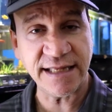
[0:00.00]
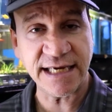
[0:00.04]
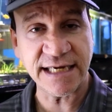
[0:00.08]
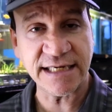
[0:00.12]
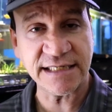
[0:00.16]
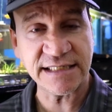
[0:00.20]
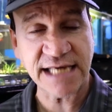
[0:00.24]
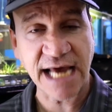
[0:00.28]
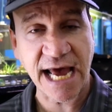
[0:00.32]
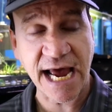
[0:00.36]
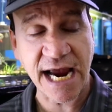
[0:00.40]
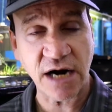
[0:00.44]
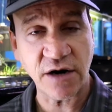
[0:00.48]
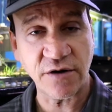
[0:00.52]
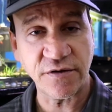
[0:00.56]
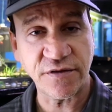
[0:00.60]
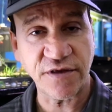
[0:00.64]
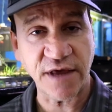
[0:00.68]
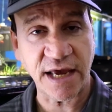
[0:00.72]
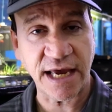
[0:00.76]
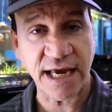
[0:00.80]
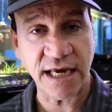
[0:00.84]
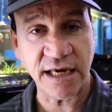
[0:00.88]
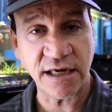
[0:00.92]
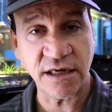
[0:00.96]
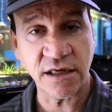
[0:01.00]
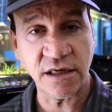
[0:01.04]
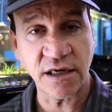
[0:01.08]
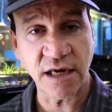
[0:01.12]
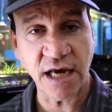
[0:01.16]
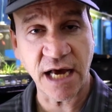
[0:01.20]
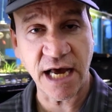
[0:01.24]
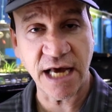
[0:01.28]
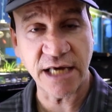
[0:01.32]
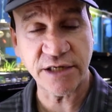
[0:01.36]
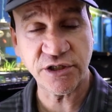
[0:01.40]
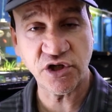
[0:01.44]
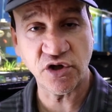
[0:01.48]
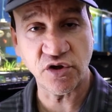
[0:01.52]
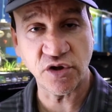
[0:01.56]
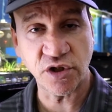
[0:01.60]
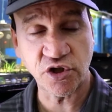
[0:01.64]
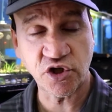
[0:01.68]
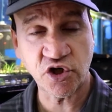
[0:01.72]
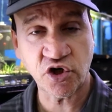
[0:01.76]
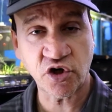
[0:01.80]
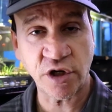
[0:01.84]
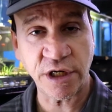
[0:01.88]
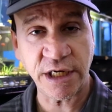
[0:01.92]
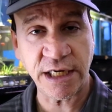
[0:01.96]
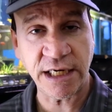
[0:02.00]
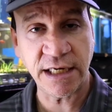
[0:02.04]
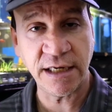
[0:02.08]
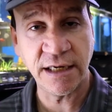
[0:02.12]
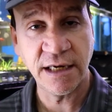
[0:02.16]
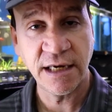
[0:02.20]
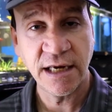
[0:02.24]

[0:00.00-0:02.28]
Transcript: the entire thing to the tree.